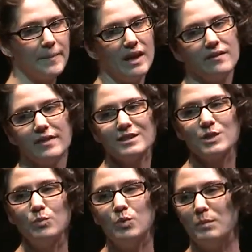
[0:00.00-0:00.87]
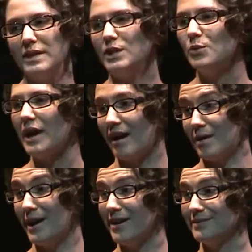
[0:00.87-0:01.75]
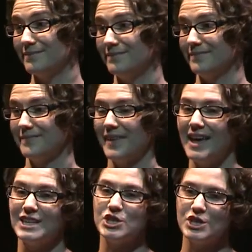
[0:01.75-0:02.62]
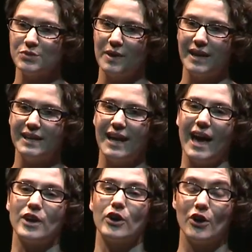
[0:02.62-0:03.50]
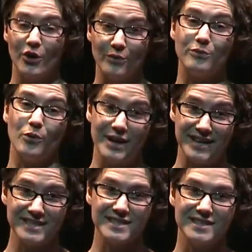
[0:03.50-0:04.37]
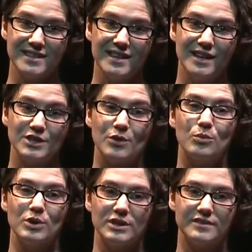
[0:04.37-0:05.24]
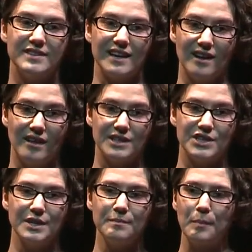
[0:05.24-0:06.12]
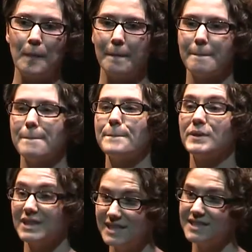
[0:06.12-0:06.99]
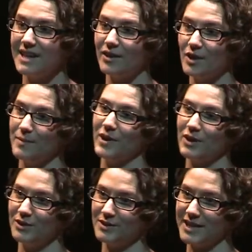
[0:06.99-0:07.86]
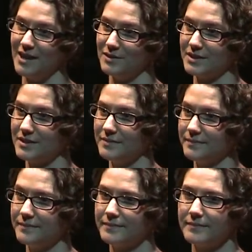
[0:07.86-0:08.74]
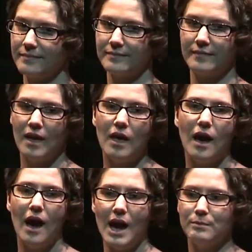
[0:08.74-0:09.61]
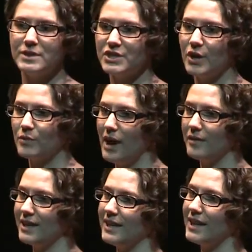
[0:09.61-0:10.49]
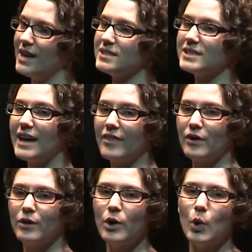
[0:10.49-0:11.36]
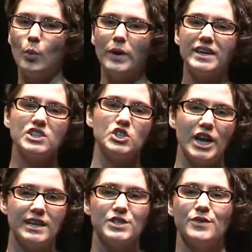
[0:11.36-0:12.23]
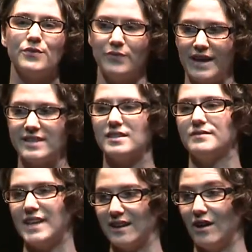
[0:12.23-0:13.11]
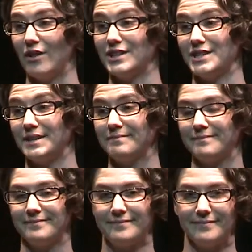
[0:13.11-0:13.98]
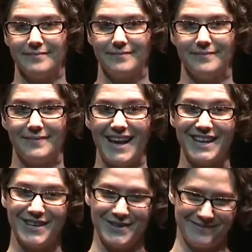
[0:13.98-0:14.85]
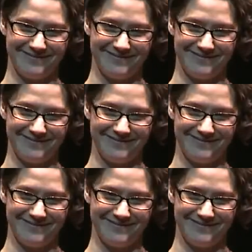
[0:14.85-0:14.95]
If there's a woman you care about, and she's ready to add her voice to the world of technology, please tell her about Code Scouts. I'm Michelle Rowley, and together we can change the face of technology. Thank you.